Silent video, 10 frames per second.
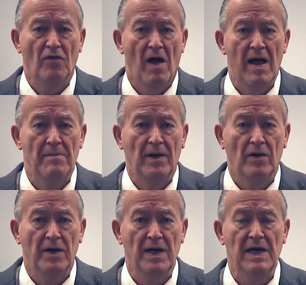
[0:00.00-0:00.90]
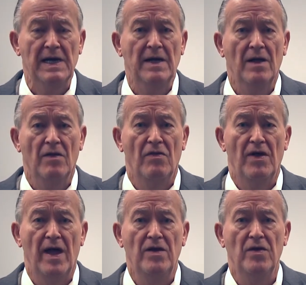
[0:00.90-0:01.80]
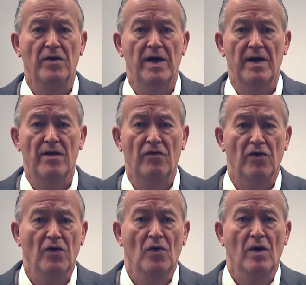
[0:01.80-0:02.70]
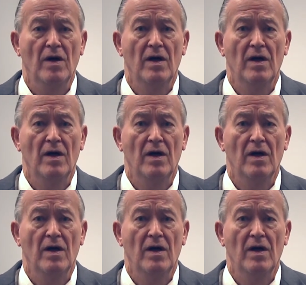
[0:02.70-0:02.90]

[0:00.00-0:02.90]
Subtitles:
liability, then you get into,